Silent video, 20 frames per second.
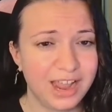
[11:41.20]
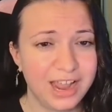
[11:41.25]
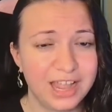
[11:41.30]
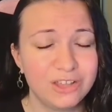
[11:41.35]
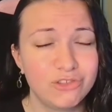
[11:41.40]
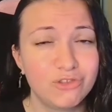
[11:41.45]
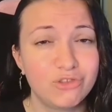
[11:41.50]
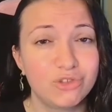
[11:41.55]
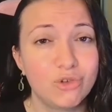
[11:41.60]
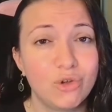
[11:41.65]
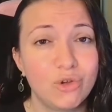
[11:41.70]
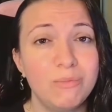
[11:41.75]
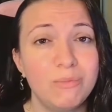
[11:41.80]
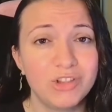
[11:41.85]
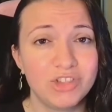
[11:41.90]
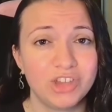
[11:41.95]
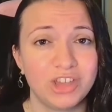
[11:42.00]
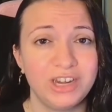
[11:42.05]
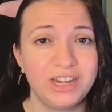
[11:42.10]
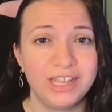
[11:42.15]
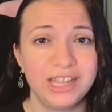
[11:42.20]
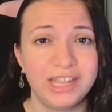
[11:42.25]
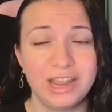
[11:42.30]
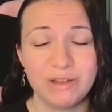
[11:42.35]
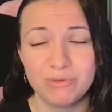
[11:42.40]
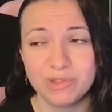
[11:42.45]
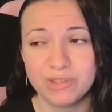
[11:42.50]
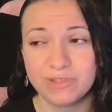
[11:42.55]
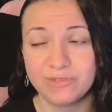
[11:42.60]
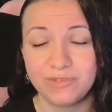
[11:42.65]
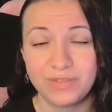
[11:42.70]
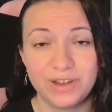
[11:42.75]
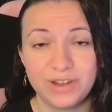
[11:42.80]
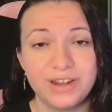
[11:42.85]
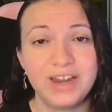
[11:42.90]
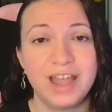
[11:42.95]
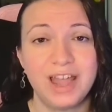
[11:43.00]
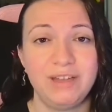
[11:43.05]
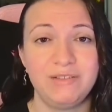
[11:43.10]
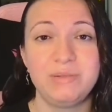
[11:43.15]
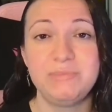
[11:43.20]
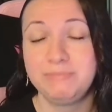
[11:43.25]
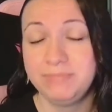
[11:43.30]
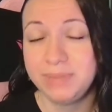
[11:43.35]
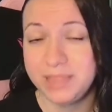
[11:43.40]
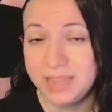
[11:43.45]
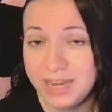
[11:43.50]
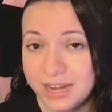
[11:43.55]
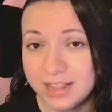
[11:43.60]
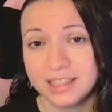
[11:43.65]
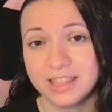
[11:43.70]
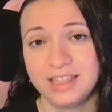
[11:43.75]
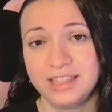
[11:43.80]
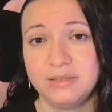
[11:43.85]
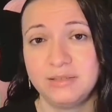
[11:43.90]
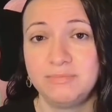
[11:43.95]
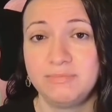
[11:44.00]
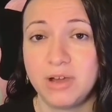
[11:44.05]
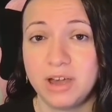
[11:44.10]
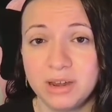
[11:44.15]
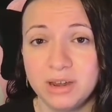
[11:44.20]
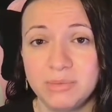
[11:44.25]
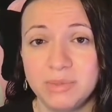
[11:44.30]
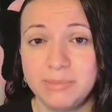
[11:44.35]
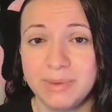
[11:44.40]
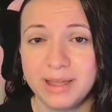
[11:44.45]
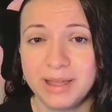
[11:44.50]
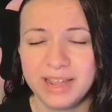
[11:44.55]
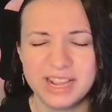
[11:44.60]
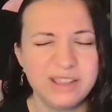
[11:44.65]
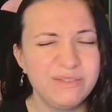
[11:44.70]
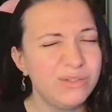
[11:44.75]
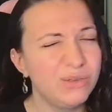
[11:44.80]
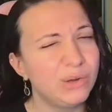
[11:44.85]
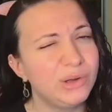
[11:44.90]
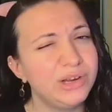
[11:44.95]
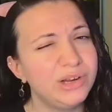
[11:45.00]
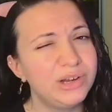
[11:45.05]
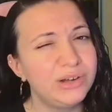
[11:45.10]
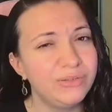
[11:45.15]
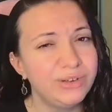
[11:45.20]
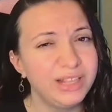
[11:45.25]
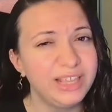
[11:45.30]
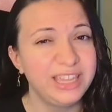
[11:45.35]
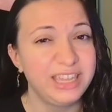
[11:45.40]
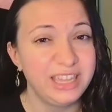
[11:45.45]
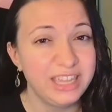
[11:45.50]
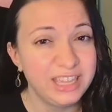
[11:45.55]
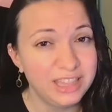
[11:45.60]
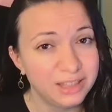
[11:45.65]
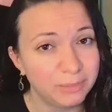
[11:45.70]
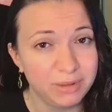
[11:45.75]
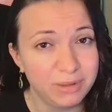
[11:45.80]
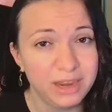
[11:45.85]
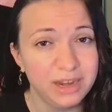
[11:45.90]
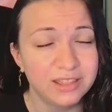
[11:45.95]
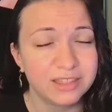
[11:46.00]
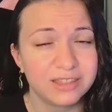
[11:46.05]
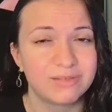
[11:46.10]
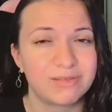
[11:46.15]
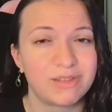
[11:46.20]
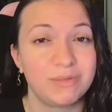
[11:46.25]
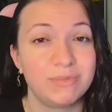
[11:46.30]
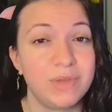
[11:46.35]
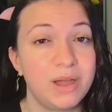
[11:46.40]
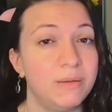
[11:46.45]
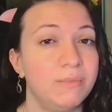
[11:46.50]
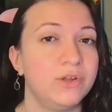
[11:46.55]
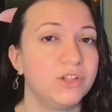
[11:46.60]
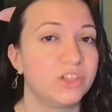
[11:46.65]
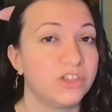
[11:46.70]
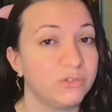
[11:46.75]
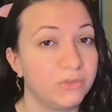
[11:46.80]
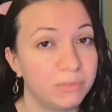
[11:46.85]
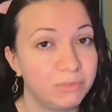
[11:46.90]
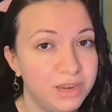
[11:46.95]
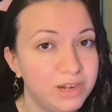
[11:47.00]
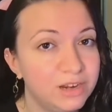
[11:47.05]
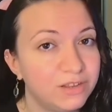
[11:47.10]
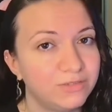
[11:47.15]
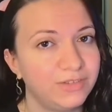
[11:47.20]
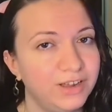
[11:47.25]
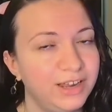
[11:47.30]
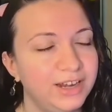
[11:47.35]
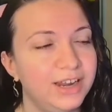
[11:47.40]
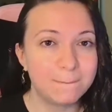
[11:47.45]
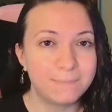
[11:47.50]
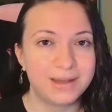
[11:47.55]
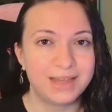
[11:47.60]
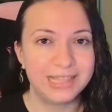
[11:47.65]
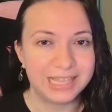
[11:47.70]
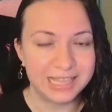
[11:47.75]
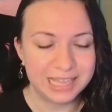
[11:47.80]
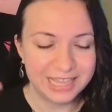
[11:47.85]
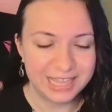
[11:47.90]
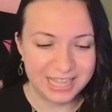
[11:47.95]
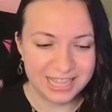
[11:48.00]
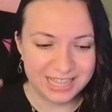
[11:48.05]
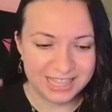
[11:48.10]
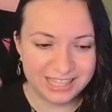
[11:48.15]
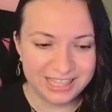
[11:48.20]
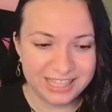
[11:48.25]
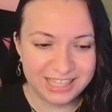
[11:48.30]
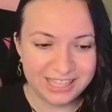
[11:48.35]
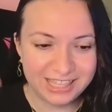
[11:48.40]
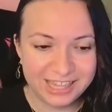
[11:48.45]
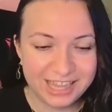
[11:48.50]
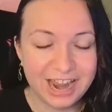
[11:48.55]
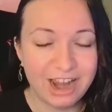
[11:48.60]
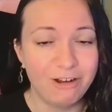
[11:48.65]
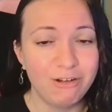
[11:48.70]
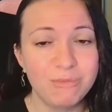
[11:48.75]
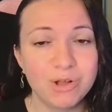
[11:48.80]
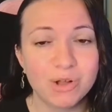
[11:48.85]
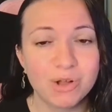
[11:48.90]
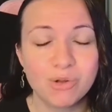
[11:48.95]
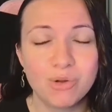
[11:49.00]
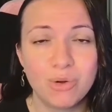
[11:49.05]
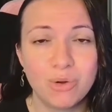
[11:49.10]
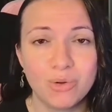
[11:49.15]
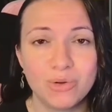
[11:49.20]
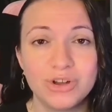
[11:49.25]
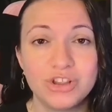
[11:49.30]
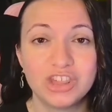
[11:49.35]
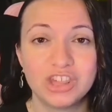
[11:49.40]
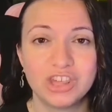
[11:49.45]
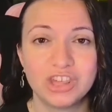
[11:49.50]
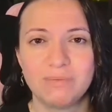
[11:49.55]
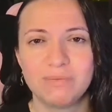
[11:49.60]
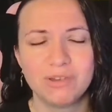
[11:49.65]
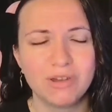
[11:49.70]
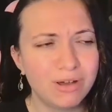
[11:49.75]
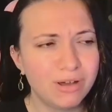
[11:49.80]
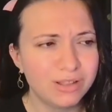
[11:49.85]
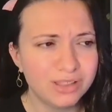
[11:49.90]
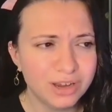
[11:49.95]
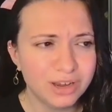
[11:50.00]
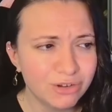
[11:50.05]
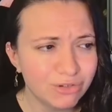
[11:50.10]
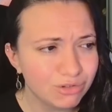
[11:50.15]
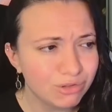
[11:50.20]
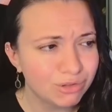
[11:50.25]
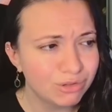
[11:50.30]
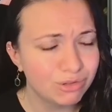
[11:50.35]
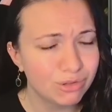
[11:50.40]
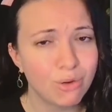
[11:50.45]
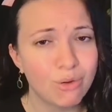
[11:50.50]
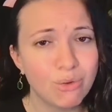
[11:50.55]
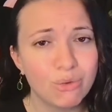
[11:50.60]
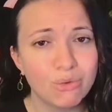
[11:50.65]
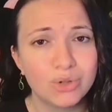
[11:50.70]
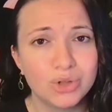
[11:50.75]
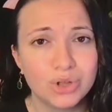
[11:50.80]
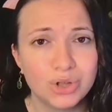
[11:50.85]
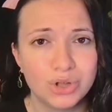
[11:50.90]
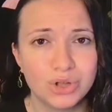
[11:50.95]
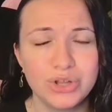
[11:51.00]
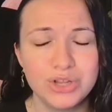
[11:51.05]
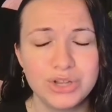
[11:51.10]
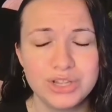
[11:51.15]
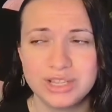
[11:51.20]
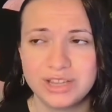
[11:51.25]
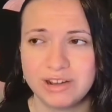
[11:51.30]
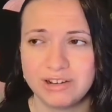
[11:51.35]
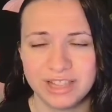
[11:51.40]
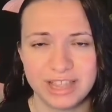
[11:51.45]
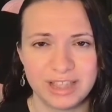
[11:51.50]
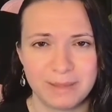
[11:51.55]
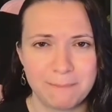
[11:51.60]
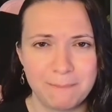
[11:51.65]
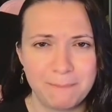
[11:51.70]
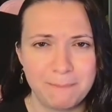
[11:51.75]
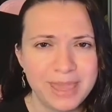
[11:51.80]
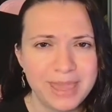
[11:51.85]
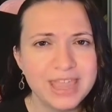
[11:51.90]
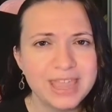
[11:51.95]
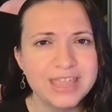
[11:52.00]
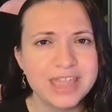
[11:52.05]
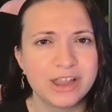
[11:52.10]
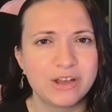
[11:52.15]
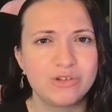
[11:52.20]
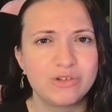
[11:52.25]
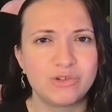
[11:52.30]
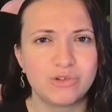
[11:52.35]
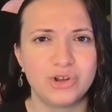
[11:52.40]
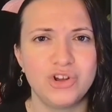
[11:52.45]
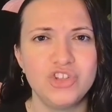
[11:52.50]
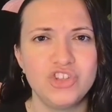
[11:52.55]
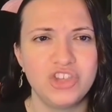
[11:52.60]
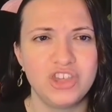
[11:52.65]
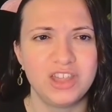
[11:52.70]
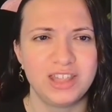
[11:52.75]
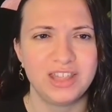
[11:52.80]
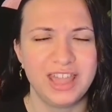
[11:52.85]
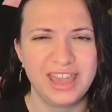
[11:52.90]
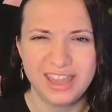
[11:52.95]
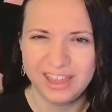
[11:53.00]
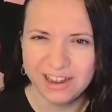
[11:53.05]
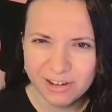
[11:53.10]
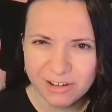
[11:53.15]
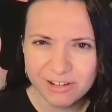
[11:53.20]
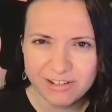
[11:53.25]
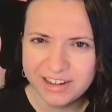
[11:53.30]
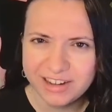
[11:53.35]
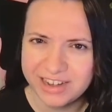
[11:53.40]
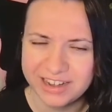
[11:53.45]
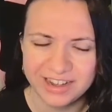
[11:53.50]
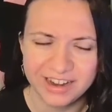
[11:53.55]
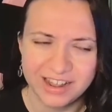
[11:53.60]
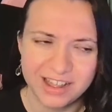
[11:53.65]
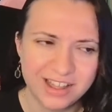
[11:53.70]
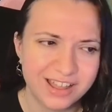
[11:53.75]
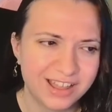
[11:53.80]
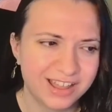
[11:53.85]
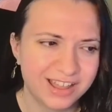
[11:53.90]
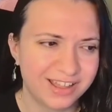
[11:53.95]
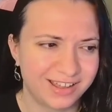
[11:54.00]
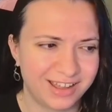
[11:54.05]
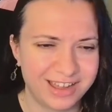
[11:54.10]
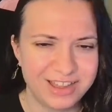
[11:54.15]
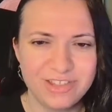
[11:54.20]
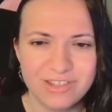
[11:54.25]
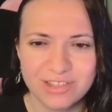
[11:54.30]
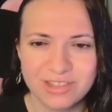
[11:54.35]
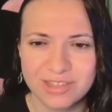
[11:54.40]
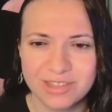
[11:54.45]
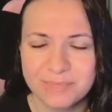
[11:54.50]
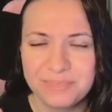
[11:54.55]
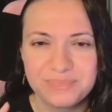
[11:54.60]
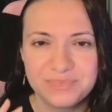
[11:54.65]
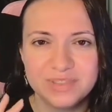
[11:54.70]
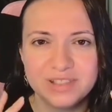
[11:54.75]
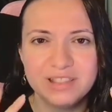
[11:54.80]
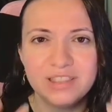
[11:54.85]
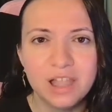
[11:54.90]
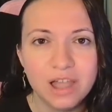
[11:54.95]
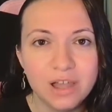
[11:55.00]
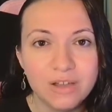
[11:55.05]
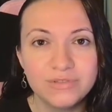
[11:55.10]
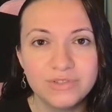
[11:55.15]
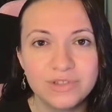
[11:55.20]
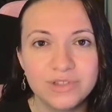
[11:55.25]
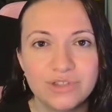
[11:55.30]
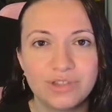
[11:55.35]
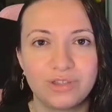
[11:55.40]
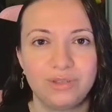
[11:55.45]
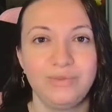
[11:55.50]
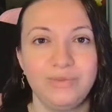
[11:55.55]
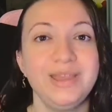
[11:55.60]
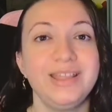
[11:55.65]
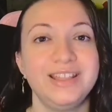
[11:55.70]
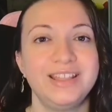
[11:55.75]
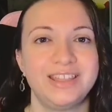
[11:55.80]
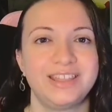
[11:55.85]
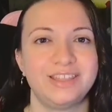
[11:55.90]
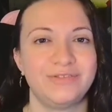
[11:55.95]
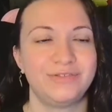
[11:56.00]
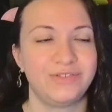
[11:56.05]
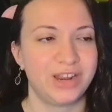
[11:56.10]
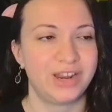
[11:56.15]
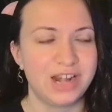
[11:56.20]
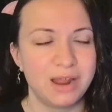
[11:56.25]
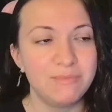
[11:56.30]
I had so much in it, and it was fun having peanuts at the bottom of the bag, even though I didn't really eat the peanuts because I'm not much of a peanut fan. But the caramel corn chips, they're so good. They're like big and crunchy and airy, and I just love the sweetness of it.